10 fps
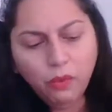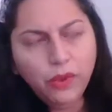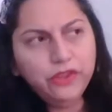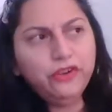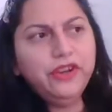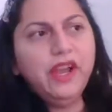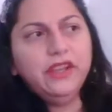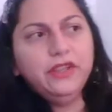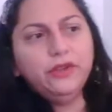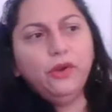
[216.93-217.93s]
whether or
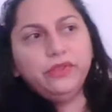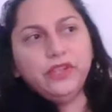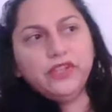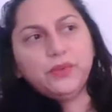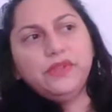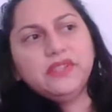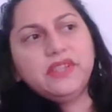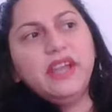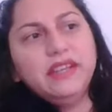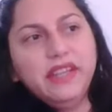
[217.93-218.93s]
not, things were
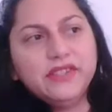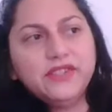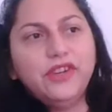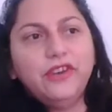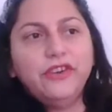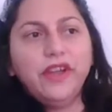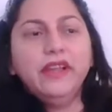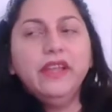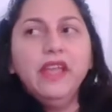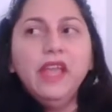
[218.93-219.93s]
incited yesterday or
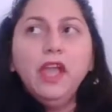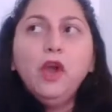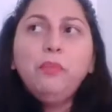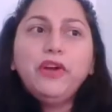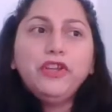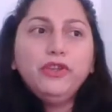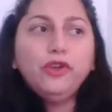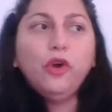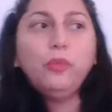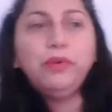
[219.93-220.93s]
not. But,
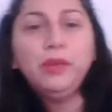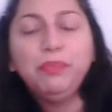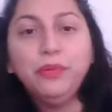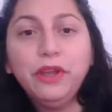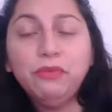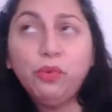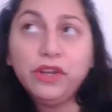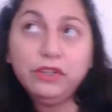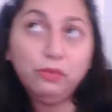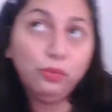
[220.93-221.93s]
people,
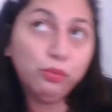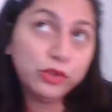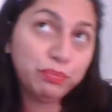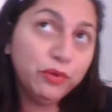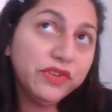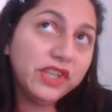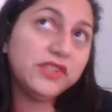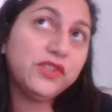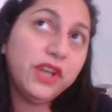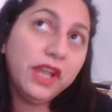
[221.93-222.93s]
what was proven
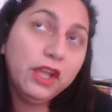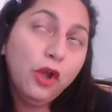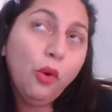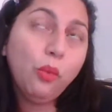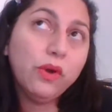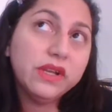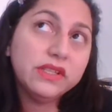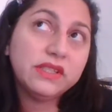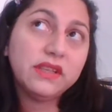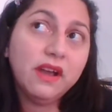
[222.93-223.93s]
yesterday
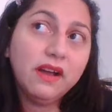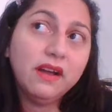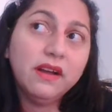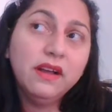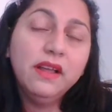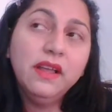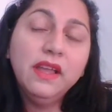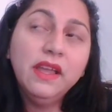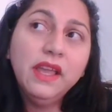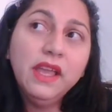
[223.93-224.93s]
was the
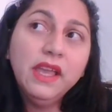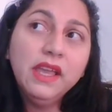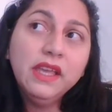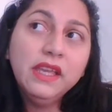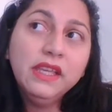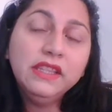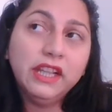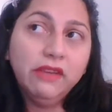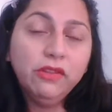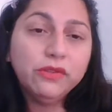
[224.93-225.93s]

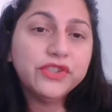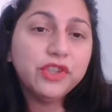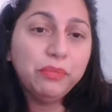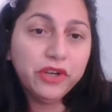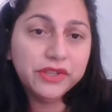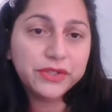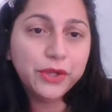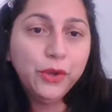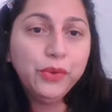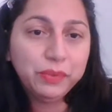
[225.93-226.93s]
level of stubbornness
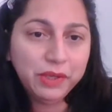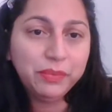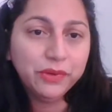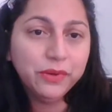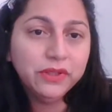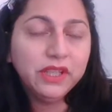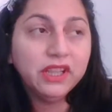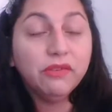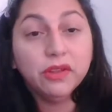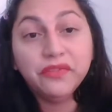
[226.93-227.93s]
with people, the
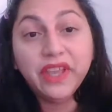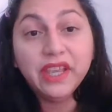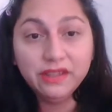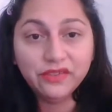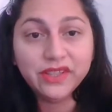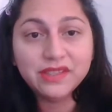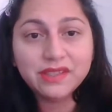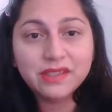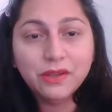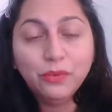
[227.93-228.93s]
level of
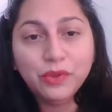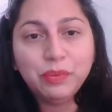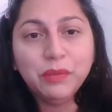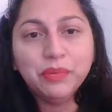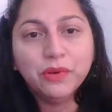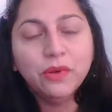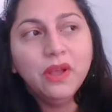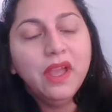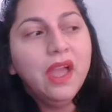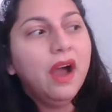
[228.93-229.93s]
ignorance with people,
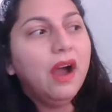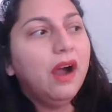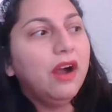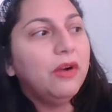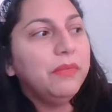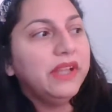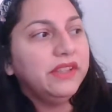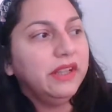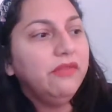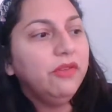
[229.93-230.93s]
and
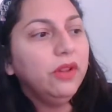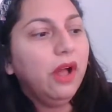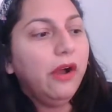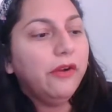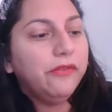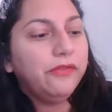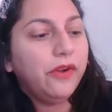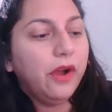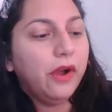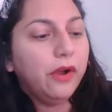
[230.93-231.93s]
the level of
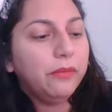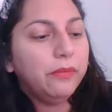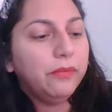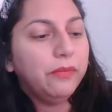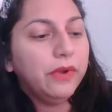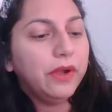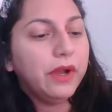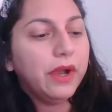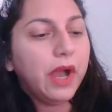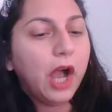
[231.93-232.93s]

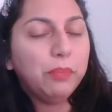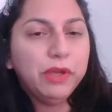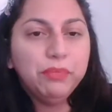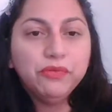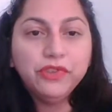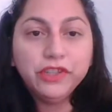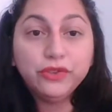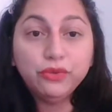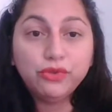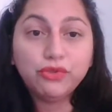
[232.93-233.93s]
how people really
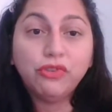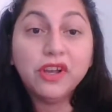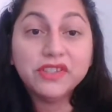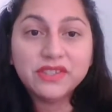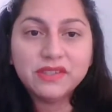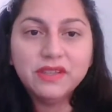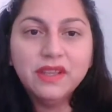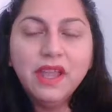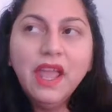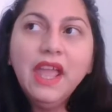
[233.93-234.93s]
do trust
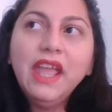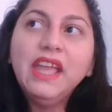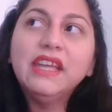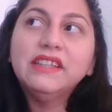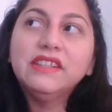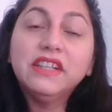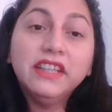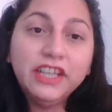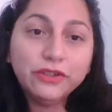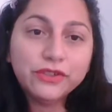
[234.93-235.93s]
in
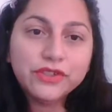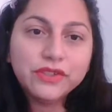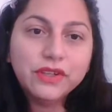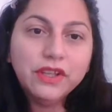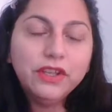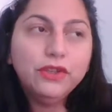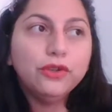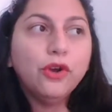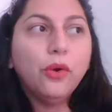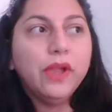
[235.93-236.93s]
leaders,
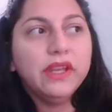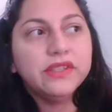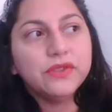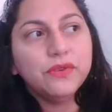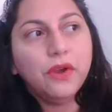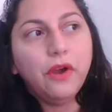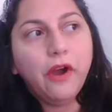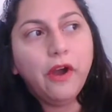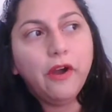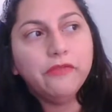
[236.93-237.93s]
and it's
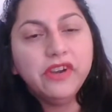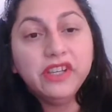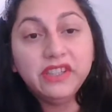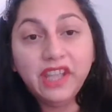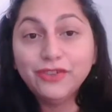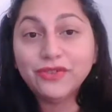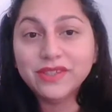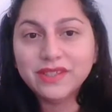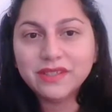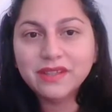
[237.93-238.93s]
very
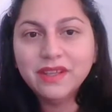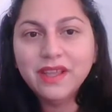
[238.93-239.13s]
dangerous